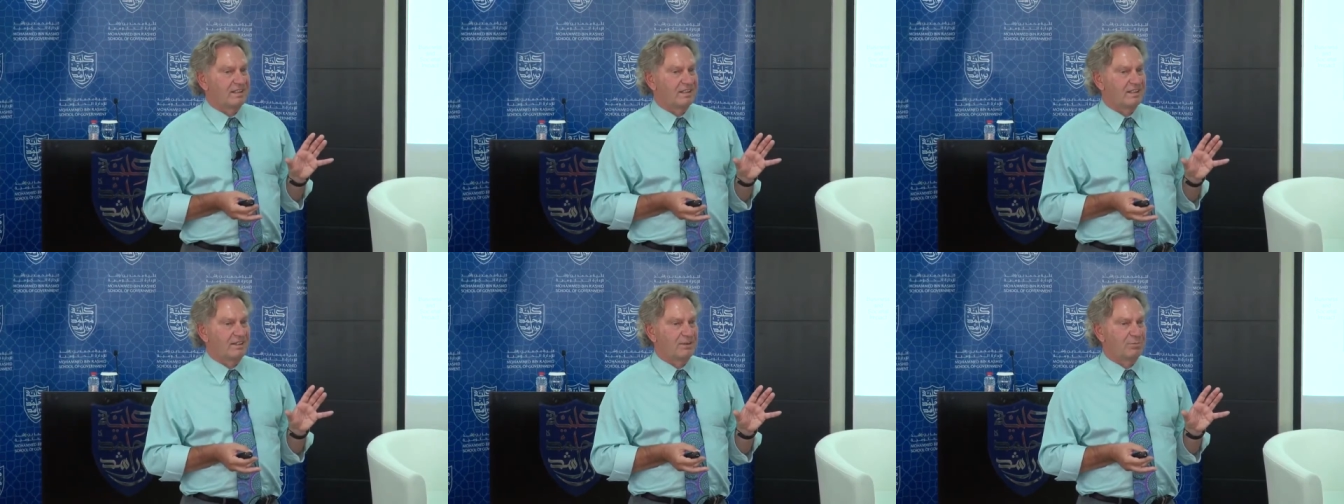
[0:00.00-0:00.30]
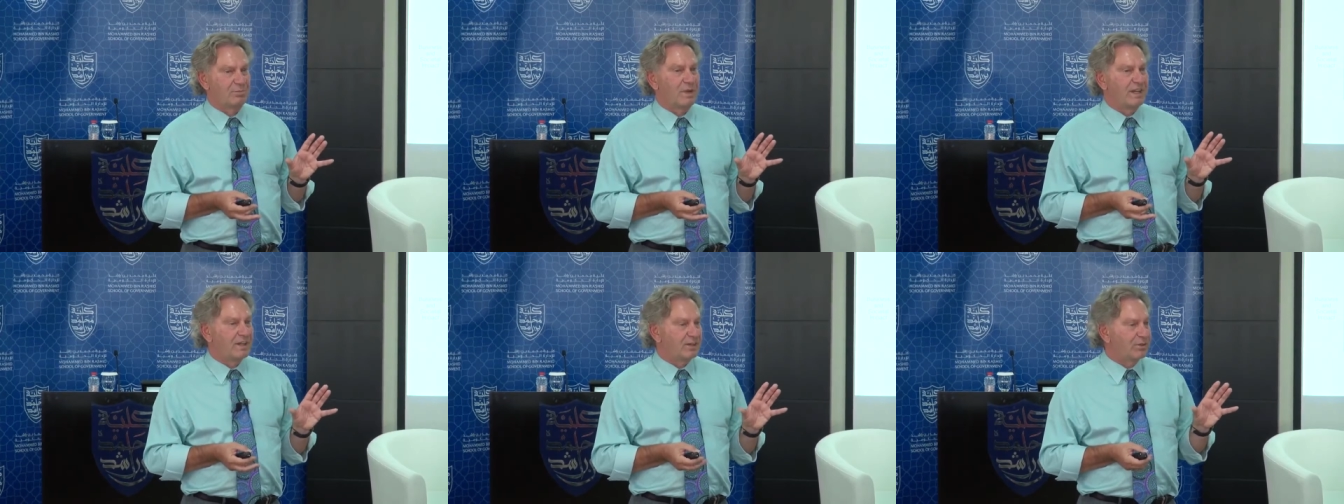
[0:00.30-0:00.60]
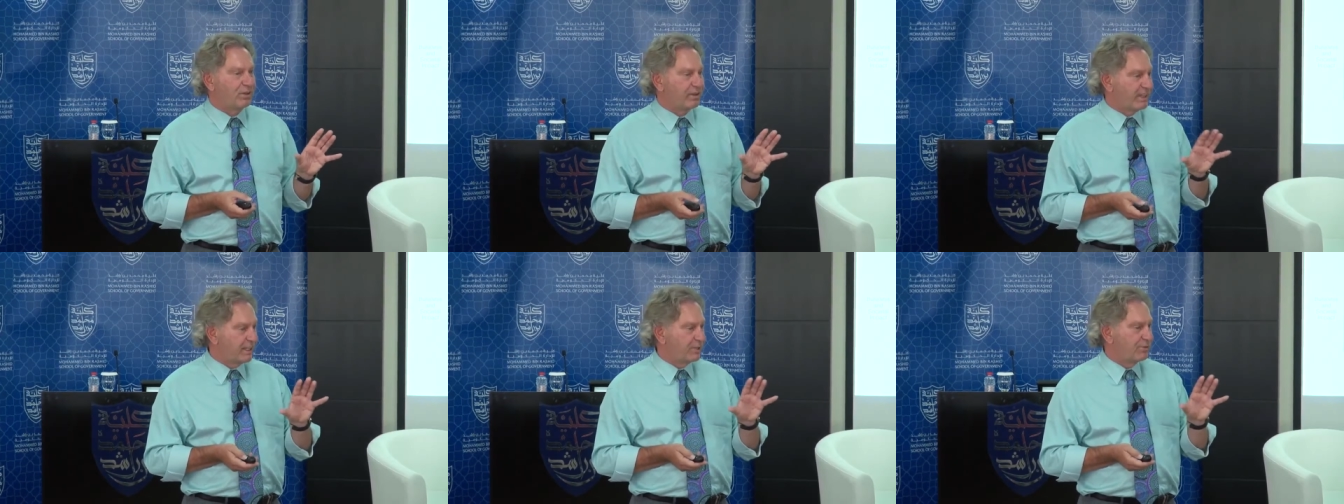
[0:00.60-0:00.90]
a
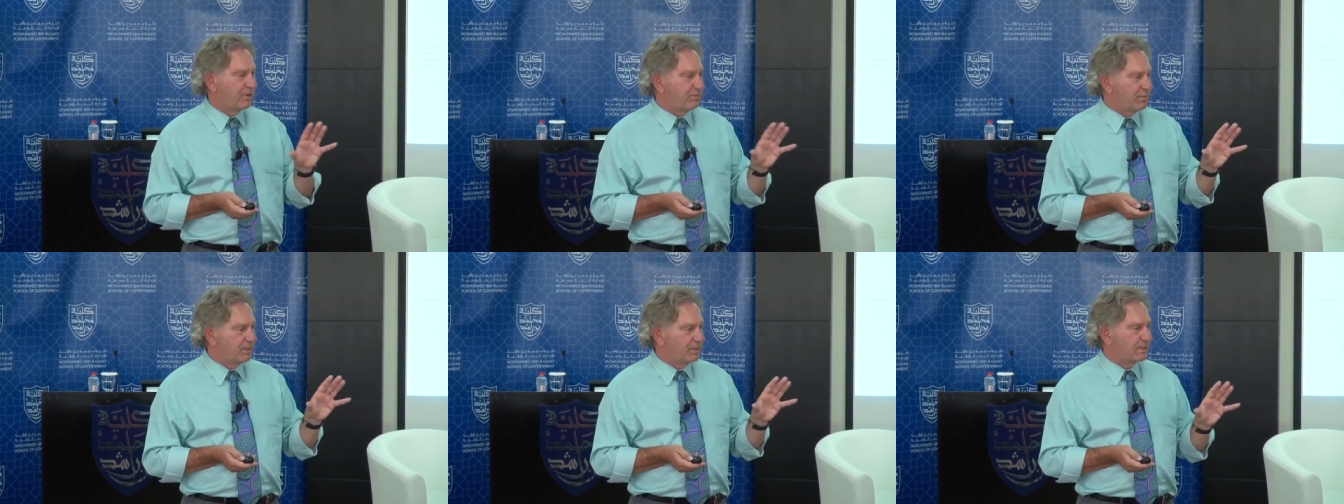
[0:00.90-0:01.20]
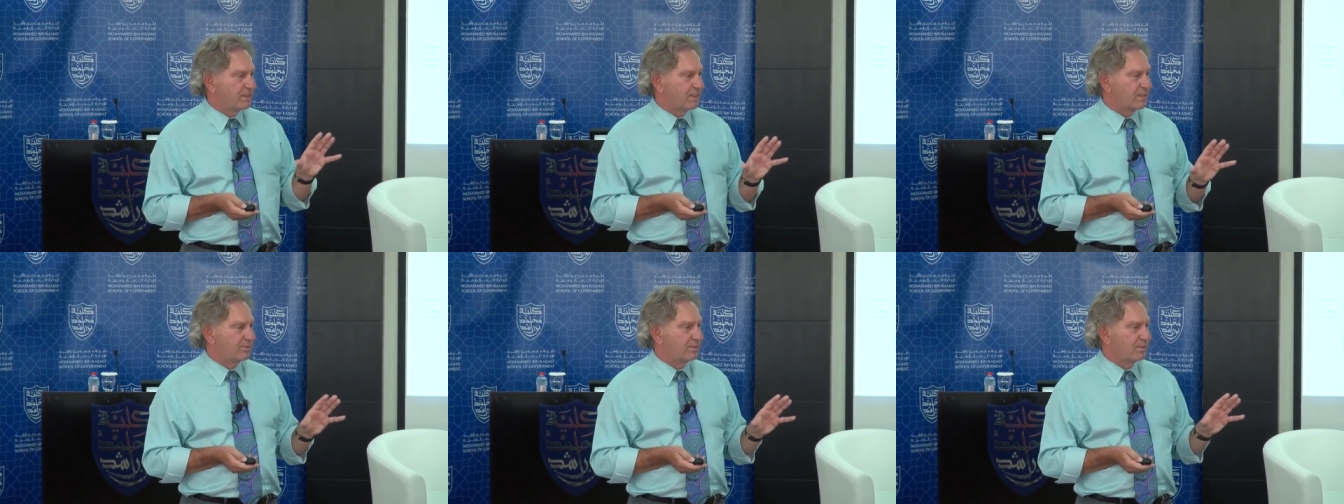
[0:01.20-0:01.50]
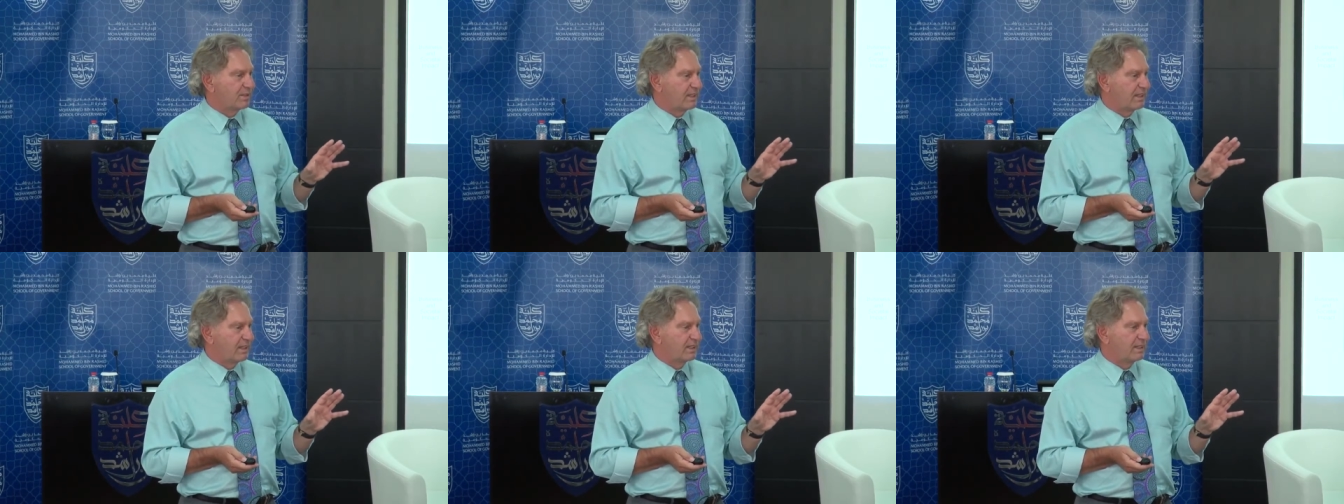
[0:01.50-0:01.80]
medical equipment
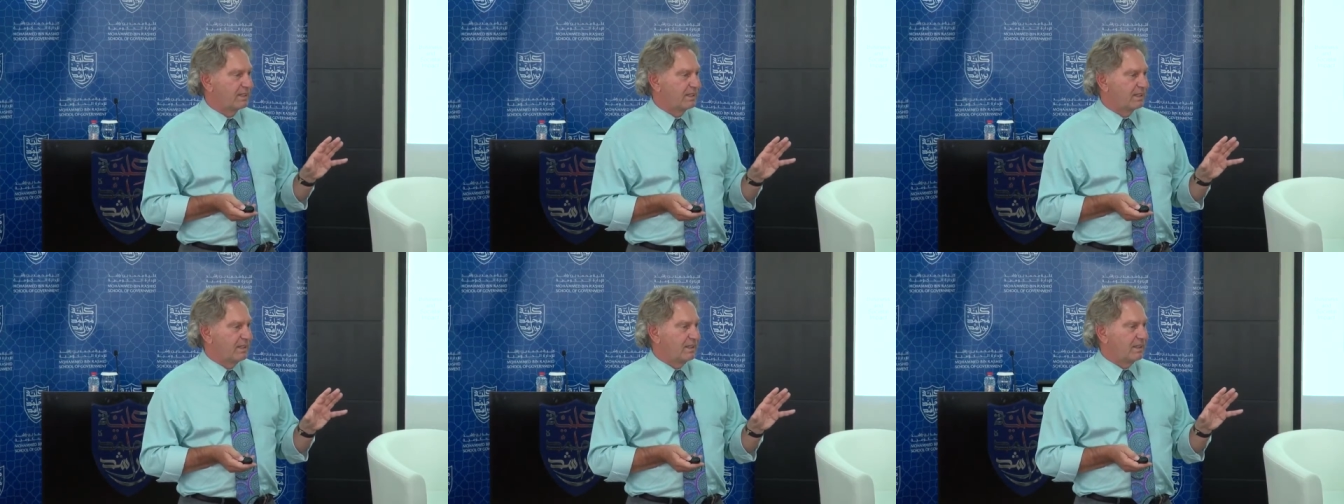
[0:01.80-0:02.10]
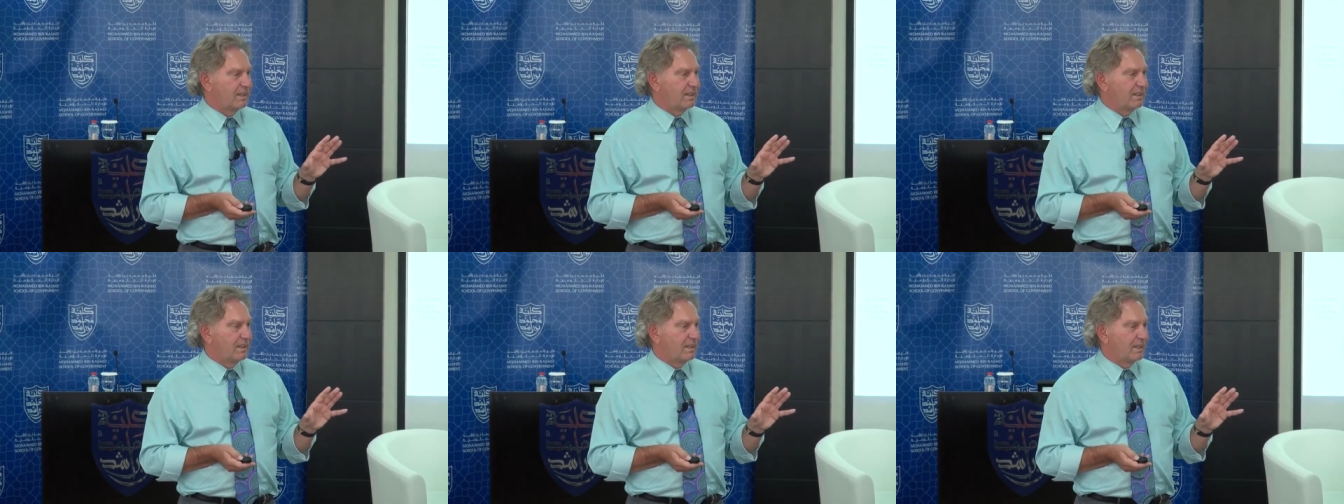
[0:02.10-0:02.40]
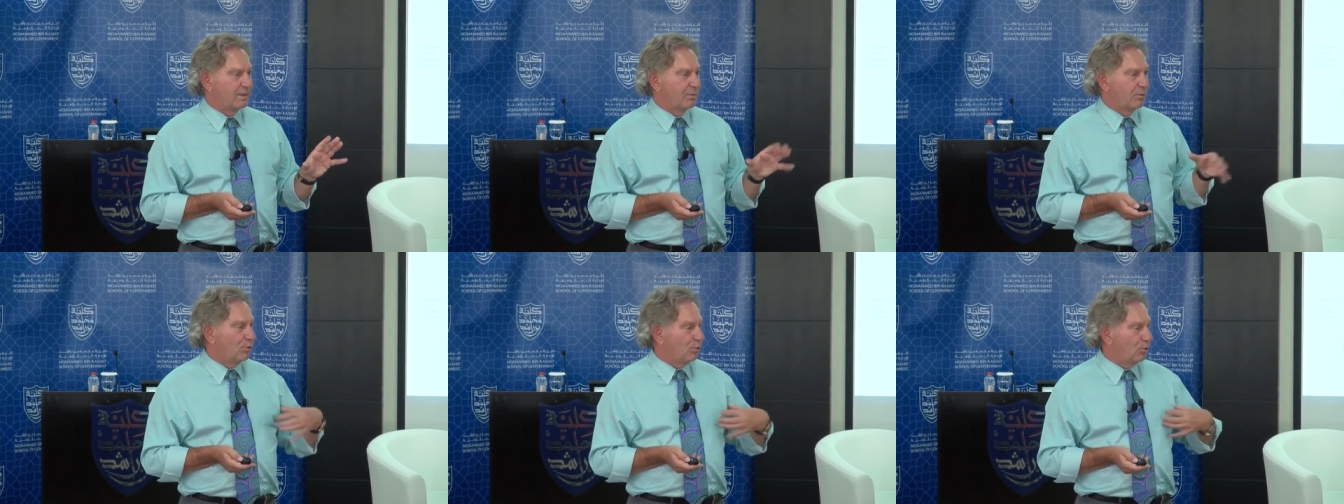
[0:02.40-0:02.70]
company
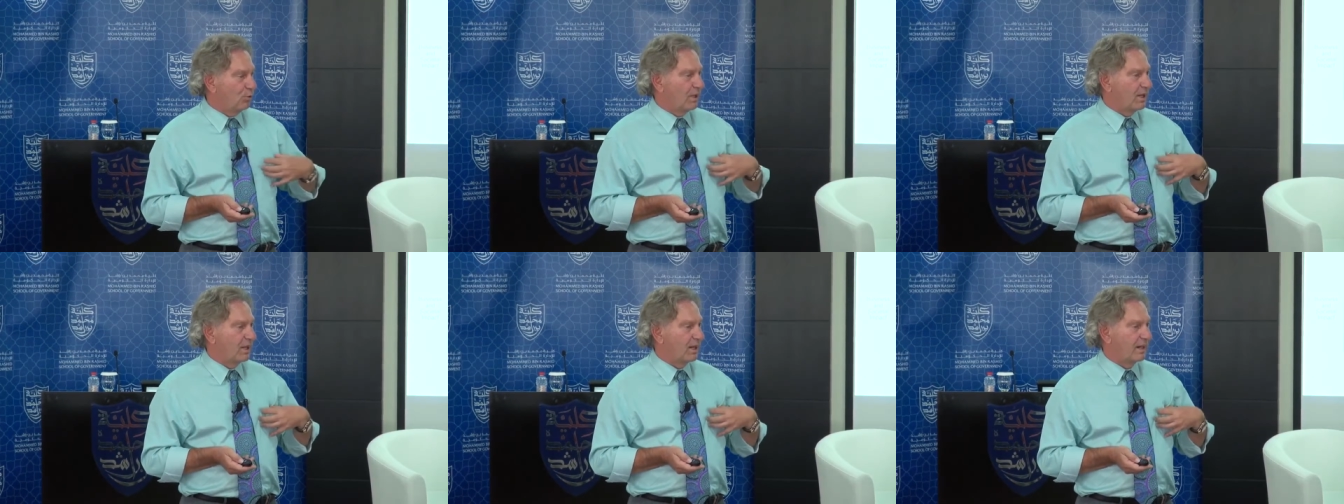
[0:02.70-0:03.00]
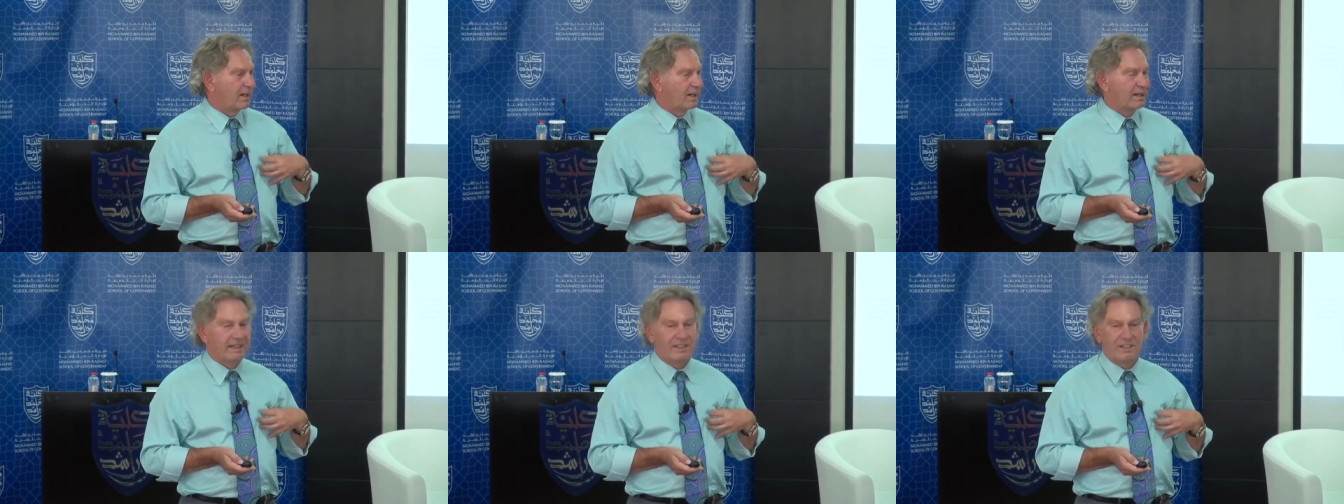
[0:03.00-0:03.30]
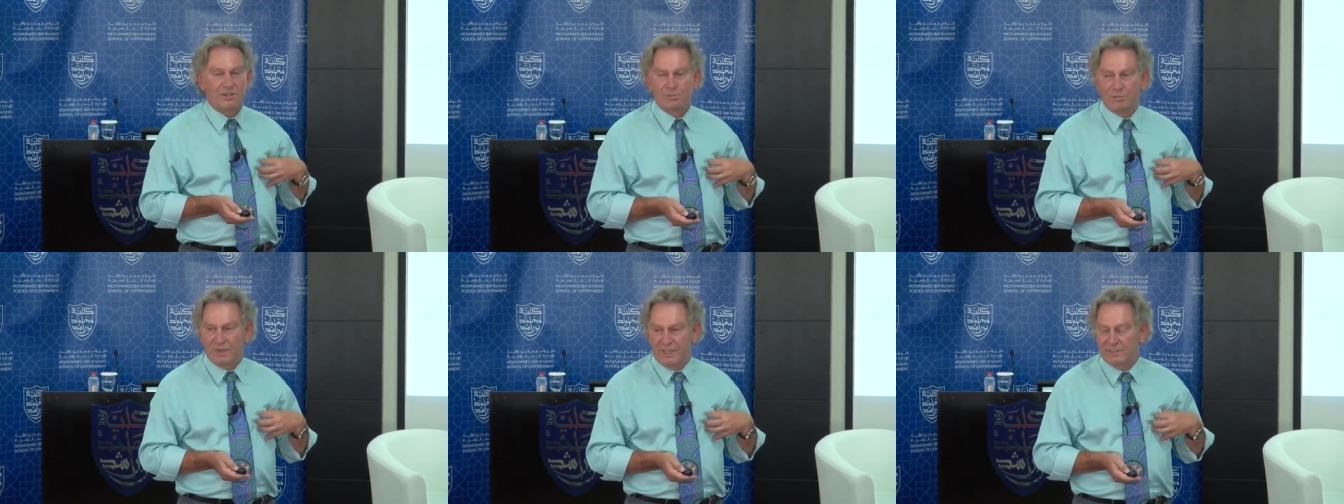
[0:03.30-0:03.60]
um, who are
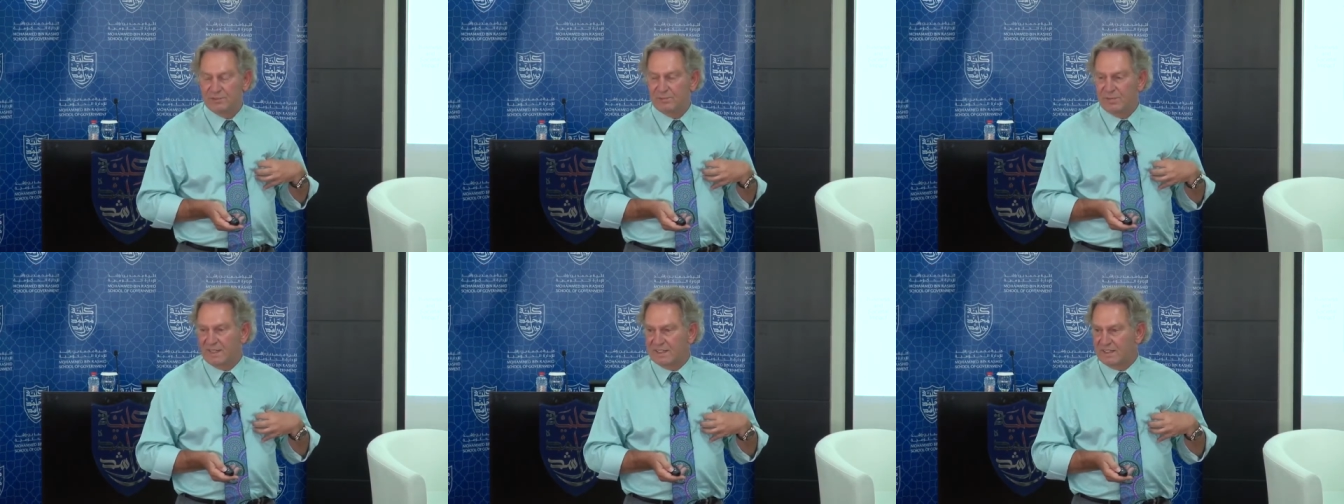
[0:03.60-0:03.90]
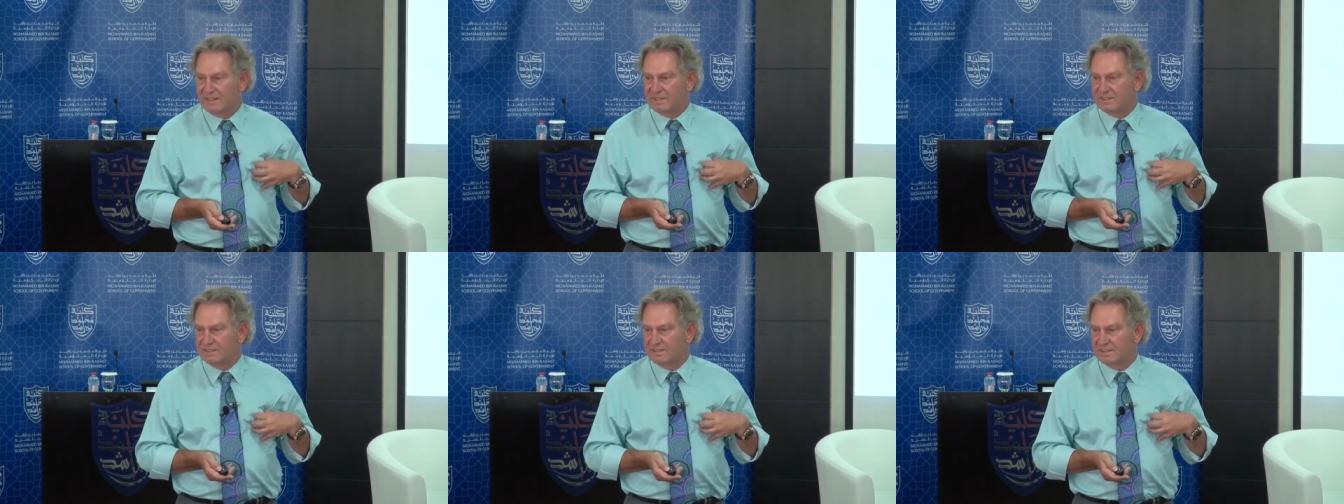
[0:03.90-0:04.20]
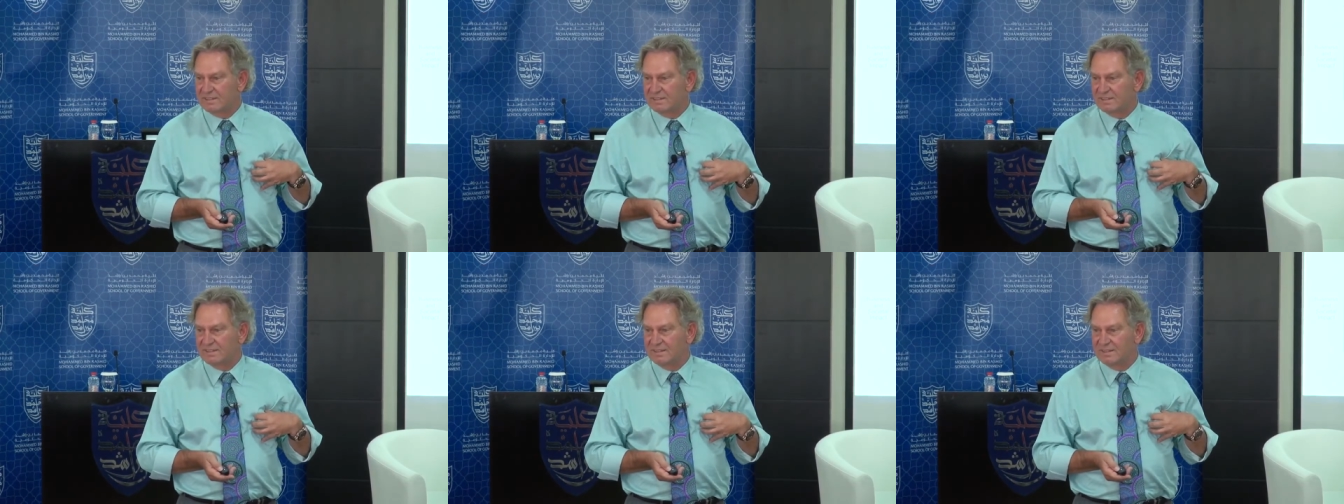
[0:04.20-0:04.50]
in
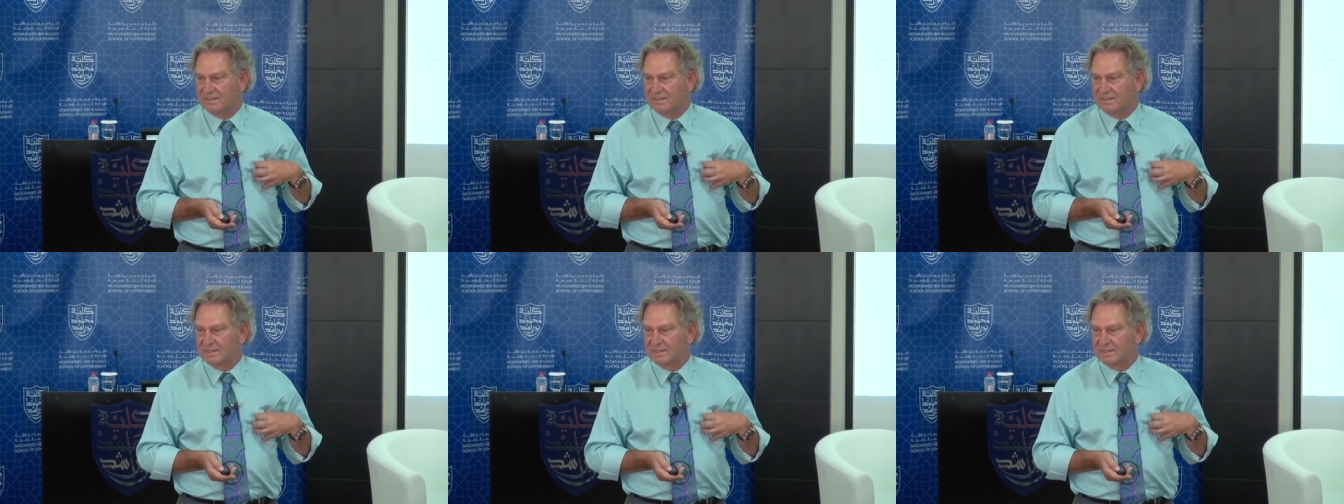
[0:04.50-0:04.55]
pacemakers.